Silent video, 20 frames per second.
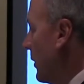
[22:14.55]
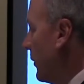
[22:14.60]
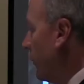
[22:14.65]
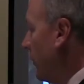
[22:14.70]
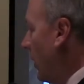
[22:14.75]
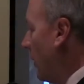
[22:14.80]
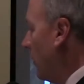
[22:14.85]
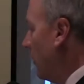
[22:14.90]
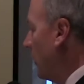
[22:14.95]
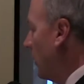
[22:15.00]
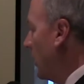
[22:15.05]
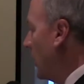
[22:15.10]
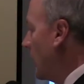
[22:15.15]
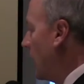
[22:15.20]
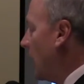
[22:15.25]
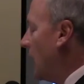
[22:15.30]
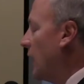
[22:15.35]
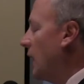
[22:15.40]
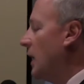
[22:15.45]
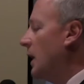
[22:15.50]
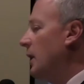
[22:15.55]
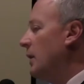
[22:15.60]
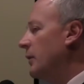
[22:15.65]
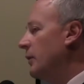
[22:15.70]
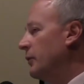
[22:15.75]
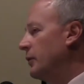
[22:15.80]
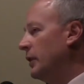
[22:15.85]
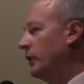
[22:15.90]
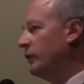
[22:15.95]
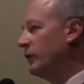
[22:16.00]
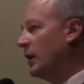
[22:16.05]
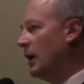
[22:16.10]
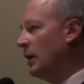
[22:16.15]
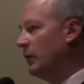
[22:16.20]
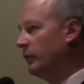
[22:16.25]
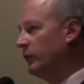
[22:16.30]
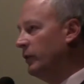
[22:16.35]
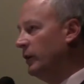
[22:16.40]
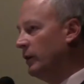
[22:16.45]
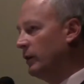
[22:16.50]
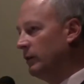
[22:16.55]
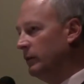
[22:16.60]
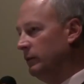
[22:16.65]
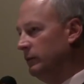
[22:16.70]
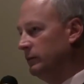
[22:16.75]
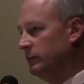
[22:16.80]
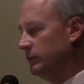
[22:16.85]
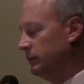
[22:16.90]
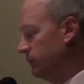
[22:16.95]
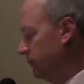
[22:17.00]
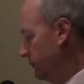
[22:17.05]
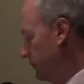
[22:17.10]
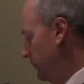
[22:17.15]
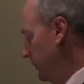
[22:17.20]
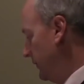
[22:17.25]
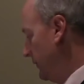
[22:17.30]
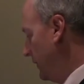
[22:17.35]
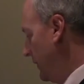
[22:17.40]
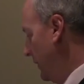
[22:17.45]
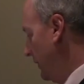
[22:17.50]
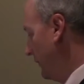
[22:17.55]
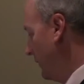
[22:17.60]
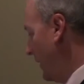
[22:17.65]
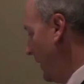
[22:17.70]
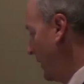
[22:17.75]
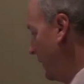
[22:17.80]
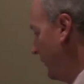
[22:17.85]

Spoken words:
So this counts here. These kids